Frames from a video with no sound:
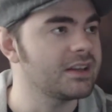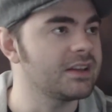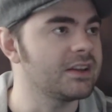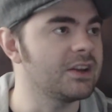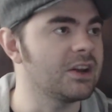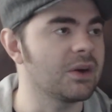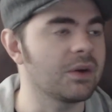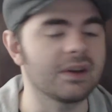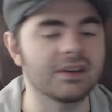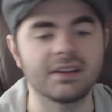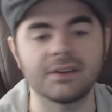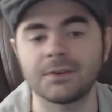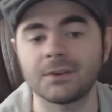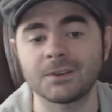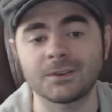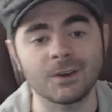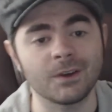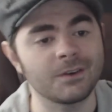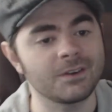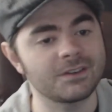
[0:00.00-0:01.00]
you know, in
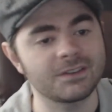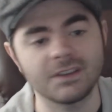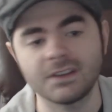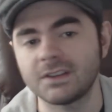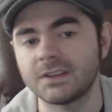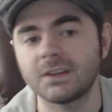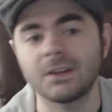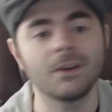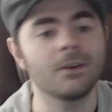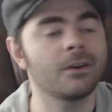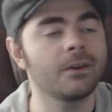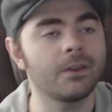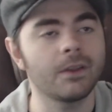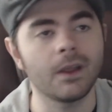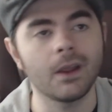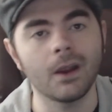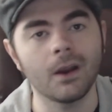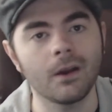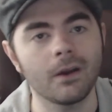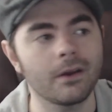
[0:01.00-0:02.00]
different services here and
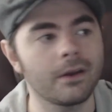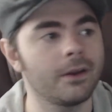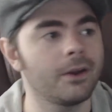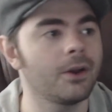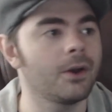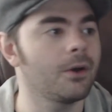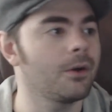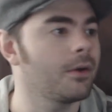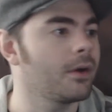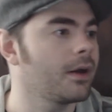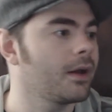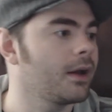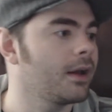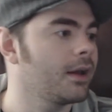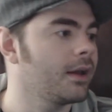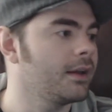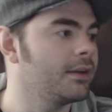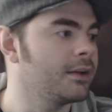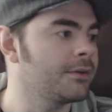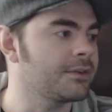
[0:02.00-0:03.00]
there, you know,
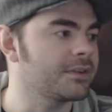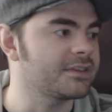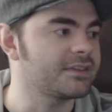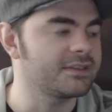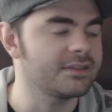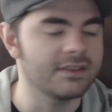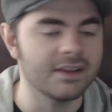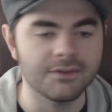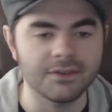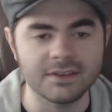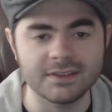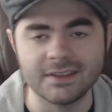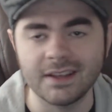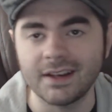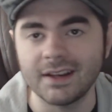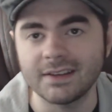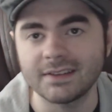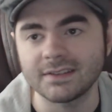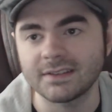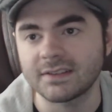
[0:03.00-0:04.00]
in different
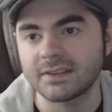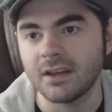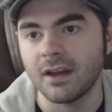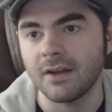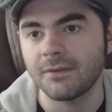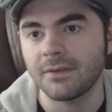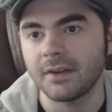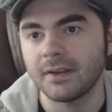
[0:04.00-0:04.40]
cities and stuff.